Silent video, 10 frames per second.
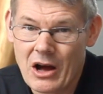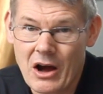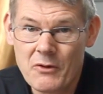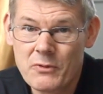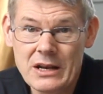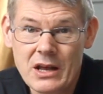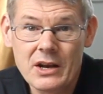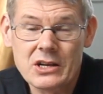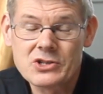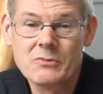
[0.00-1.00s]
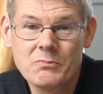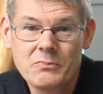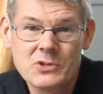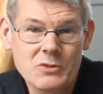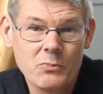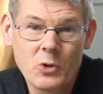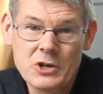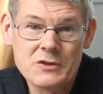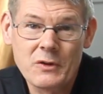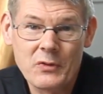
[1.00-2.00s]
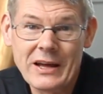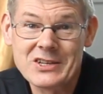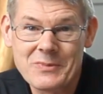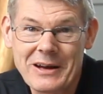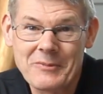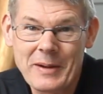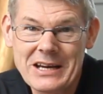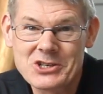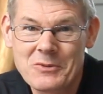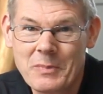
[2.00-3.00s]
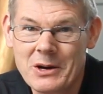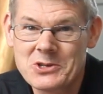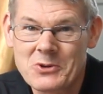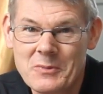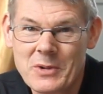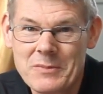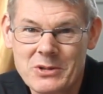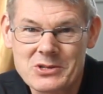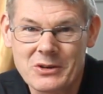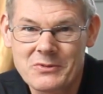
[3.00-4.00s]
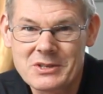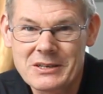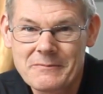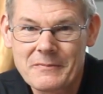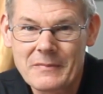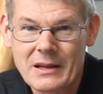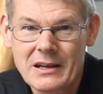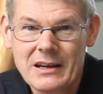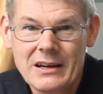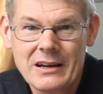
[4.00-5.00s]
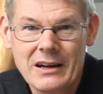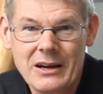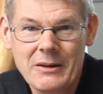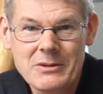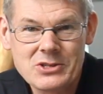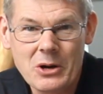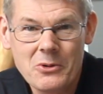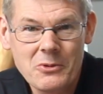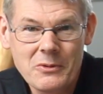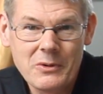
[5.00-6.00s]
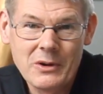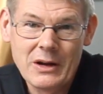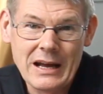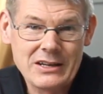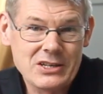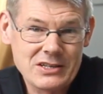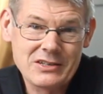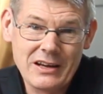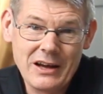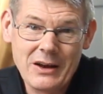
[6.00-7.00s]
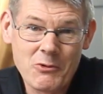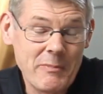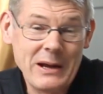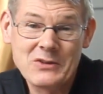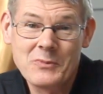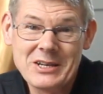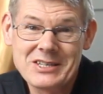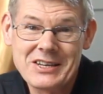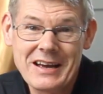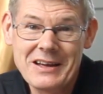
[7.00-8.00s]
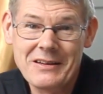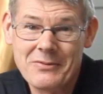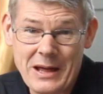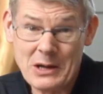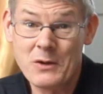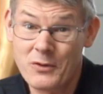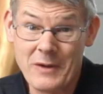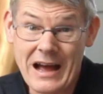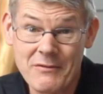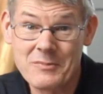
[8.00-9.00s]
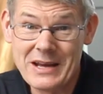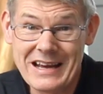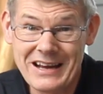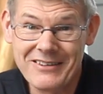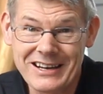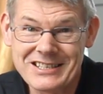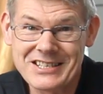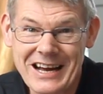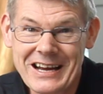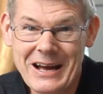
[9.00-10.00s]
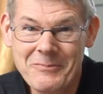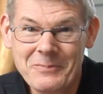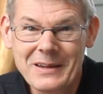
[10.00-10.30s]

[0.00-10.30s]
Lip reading: hopefully learning some more useful things about Page Composer in PeopleSoft. And so it just remains for me to say thank you for having me here at Sangam.